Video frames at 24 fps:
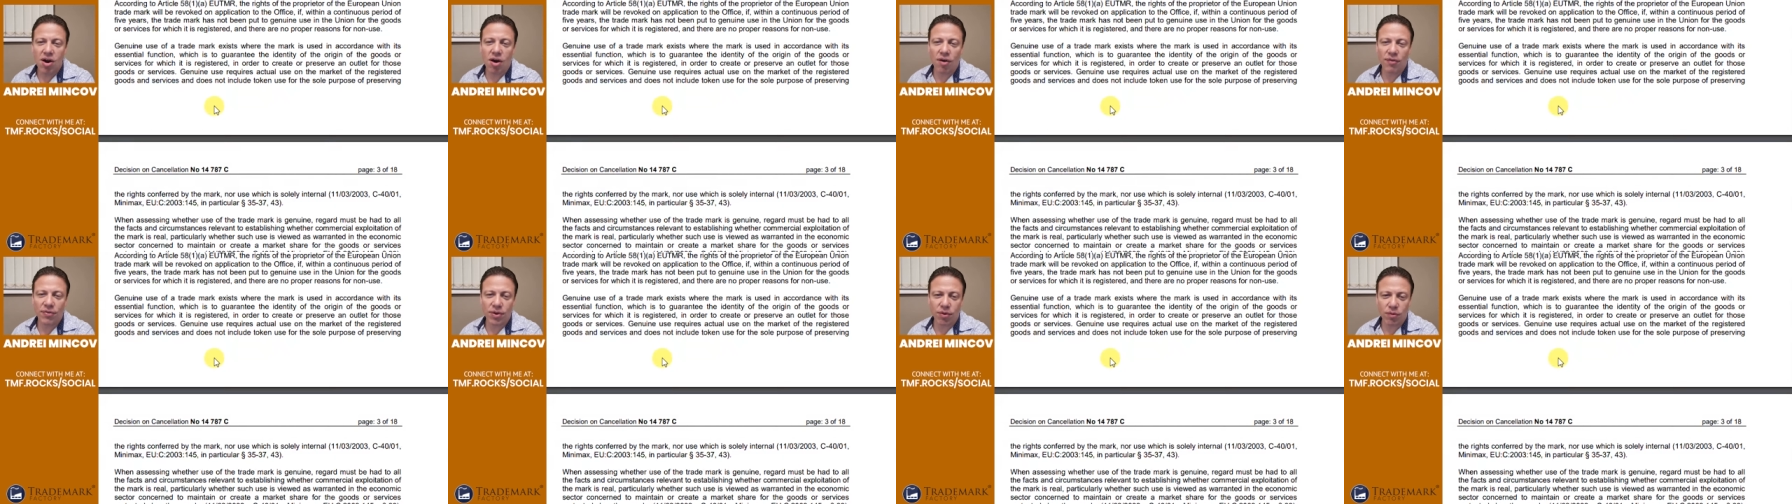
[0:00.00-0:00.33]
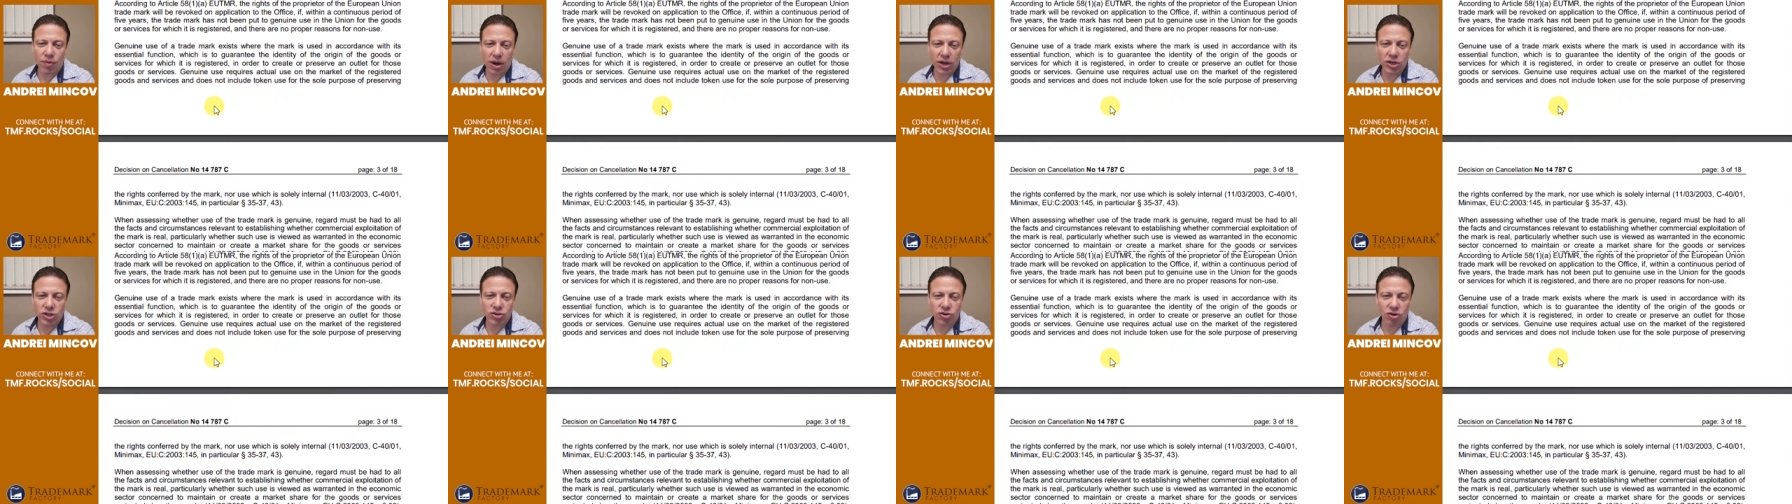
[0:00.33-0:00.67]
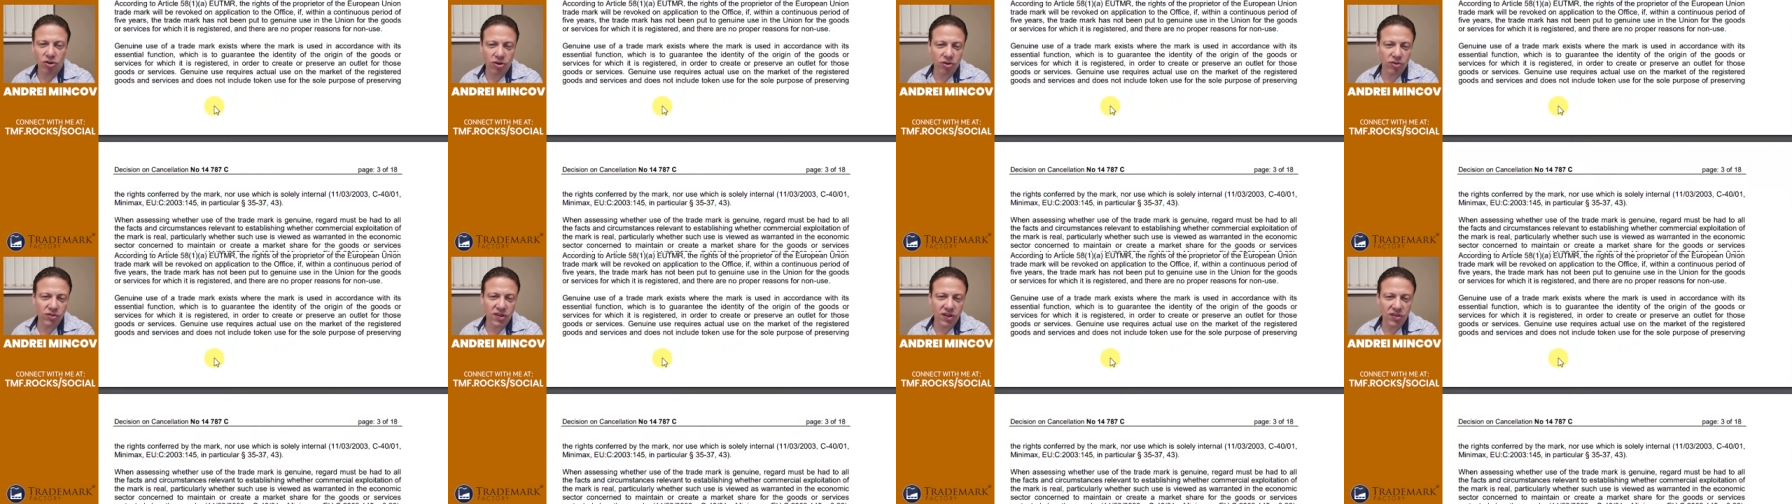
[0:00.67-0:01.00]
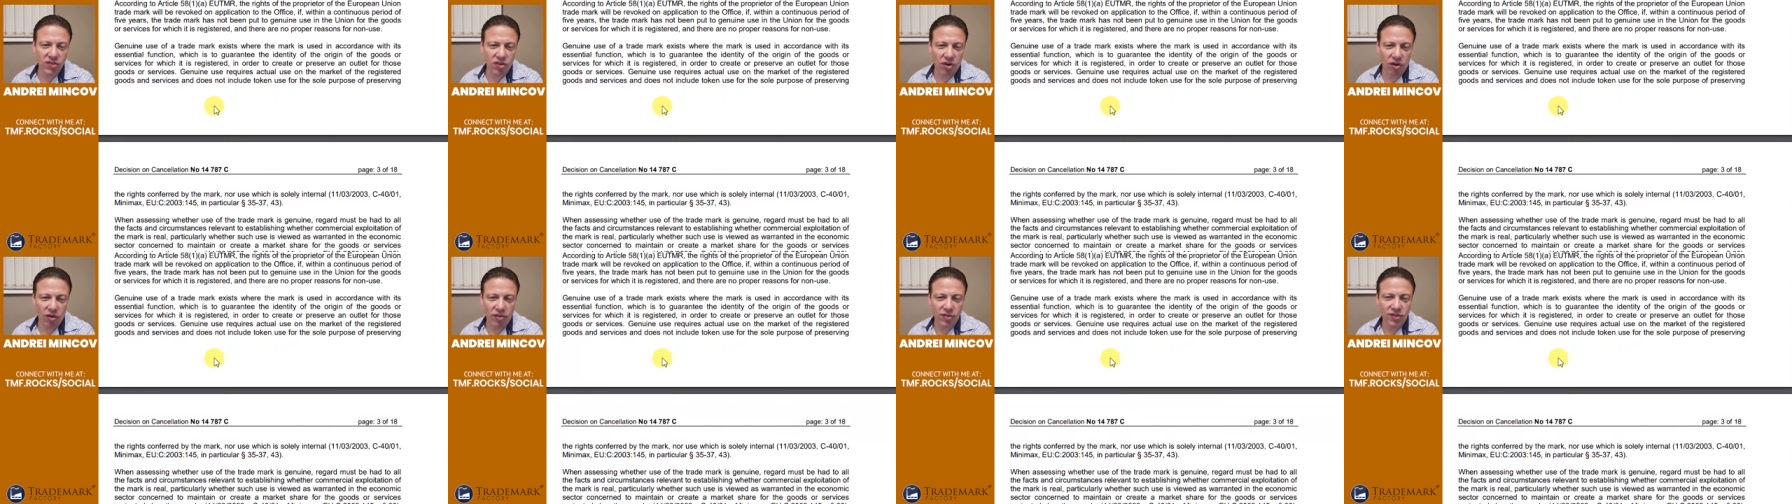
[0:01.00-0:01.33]
of the registered goods and
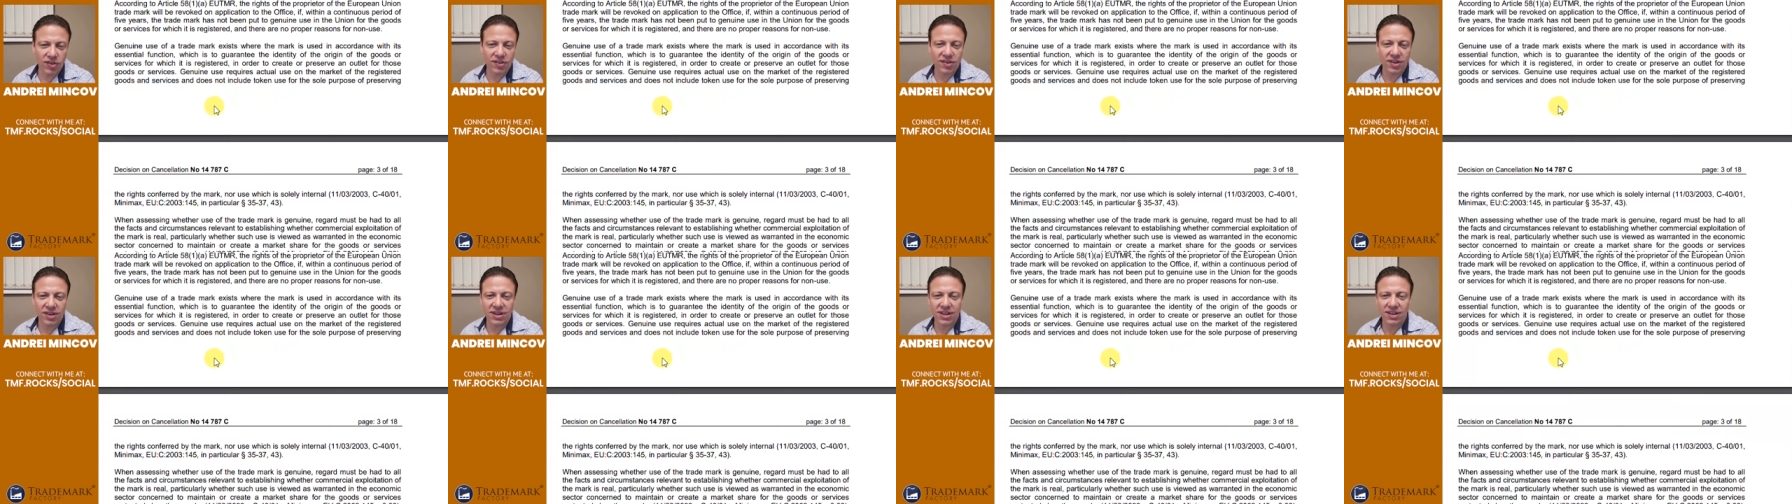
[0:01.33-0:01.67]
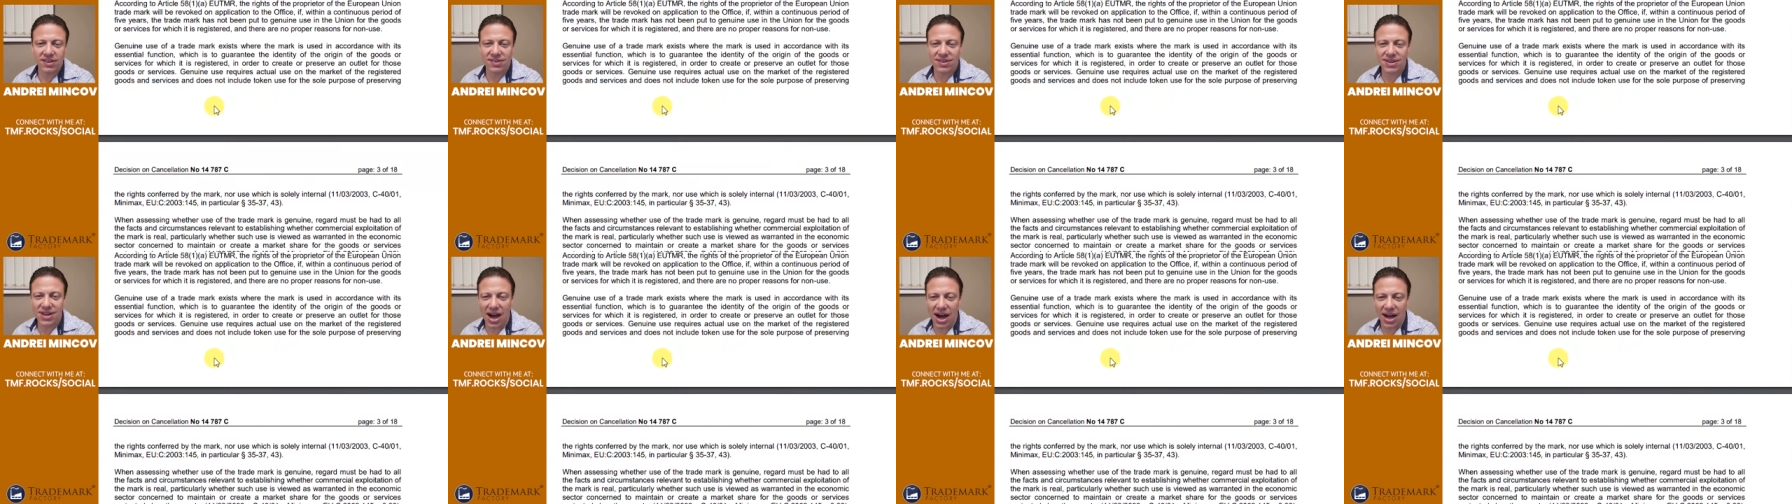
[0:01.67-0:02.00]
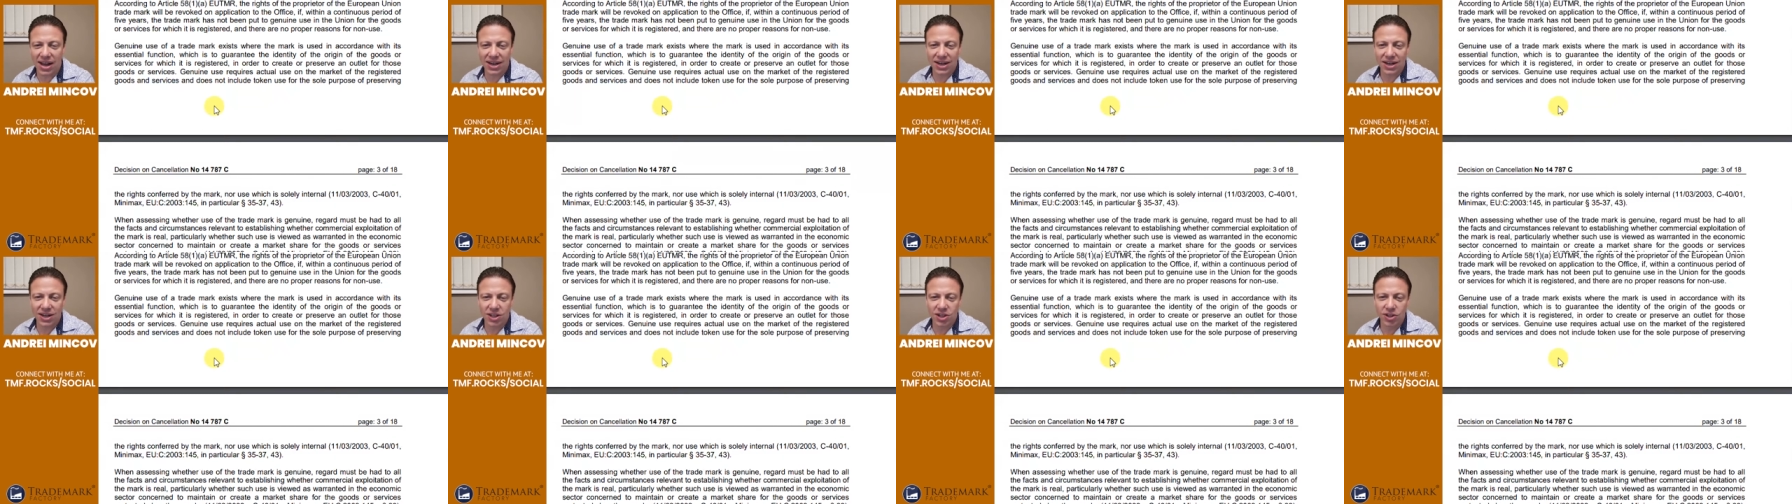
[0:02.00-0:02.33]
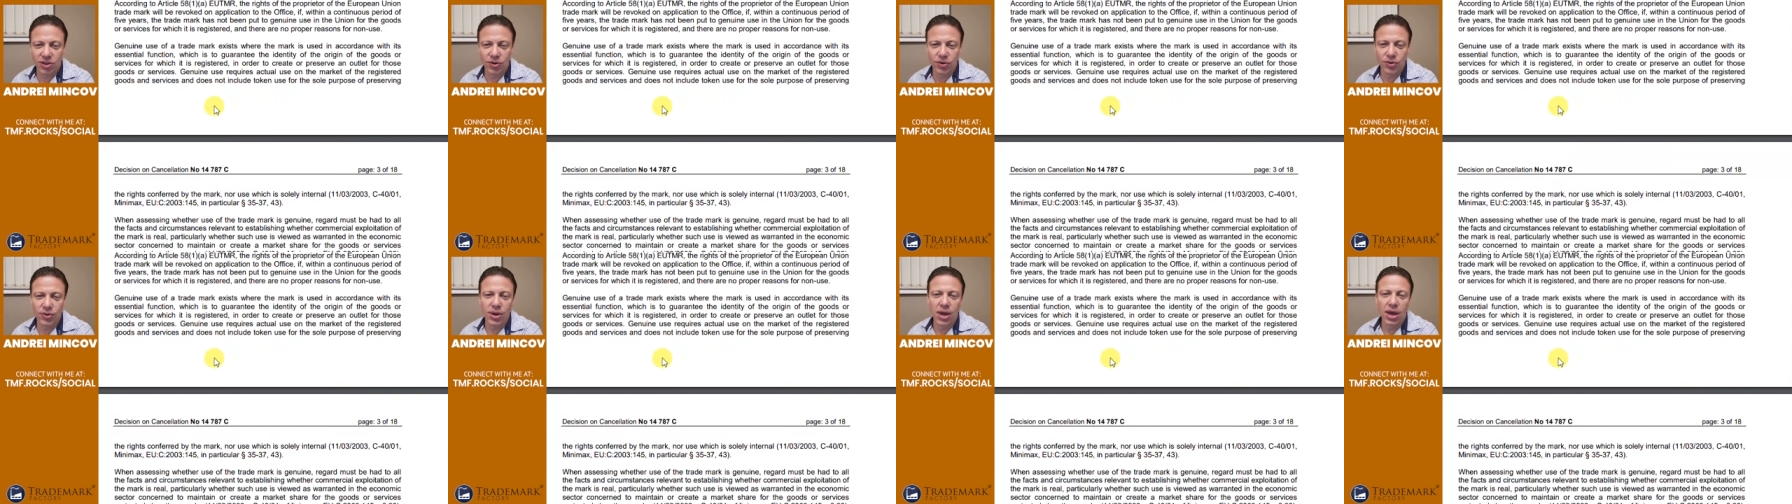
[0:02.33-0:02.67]
services and does not
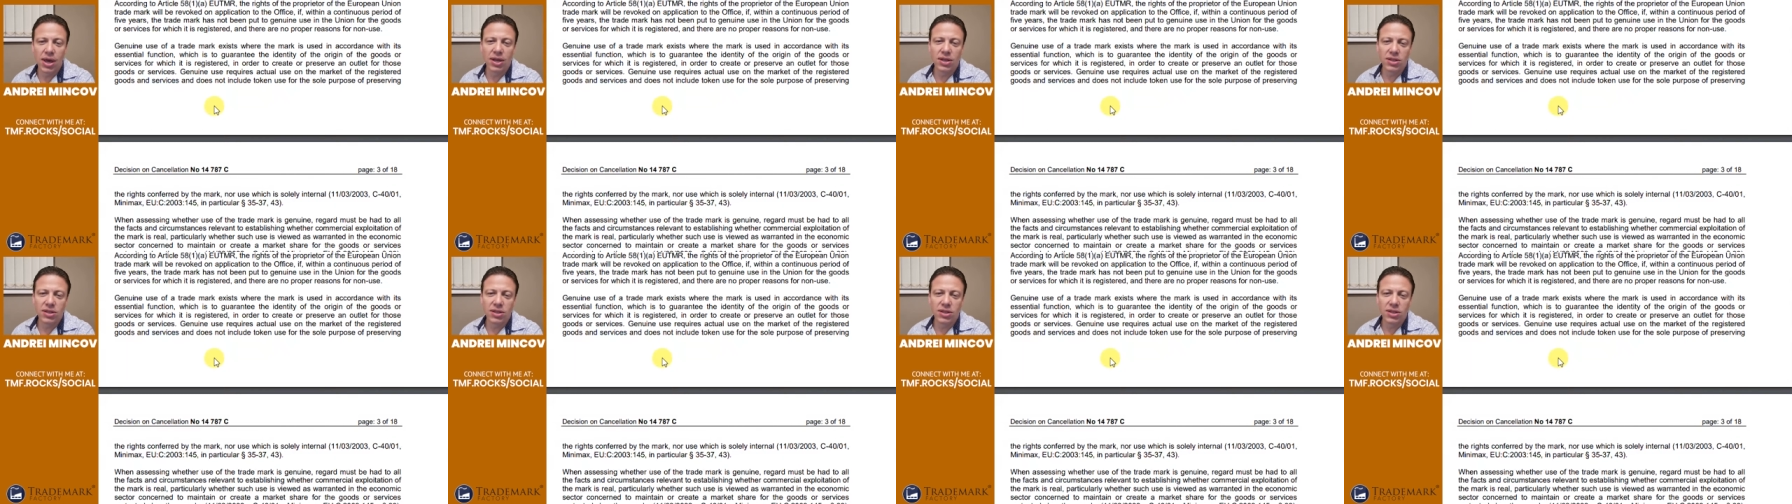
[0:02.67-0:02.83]
include